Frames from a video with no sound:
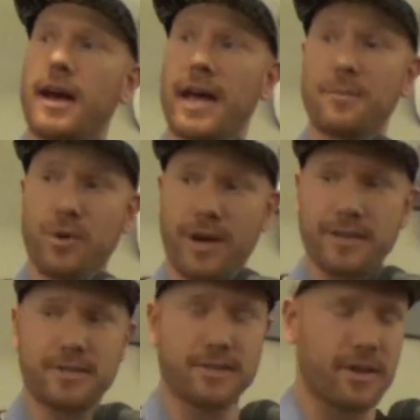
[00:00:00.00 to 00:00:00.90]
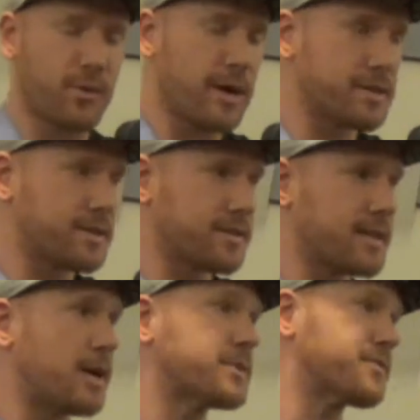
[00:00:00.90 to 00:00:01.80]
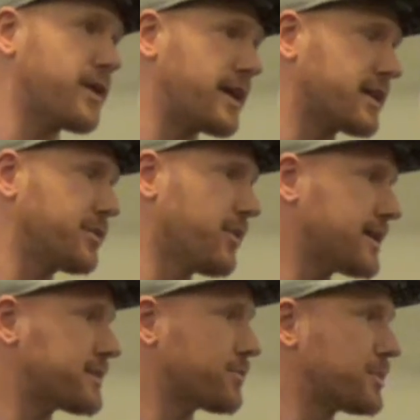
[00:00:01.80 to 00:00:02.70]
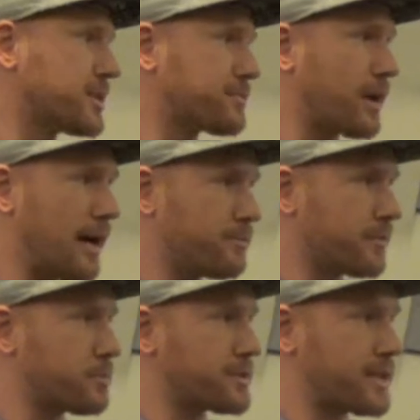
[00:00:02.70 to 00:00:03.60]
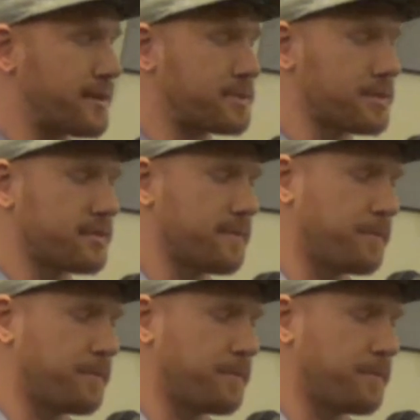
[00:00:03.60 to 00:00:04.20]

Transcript: I had more answers than questions, and I was frantically wrestling with this problem of perception.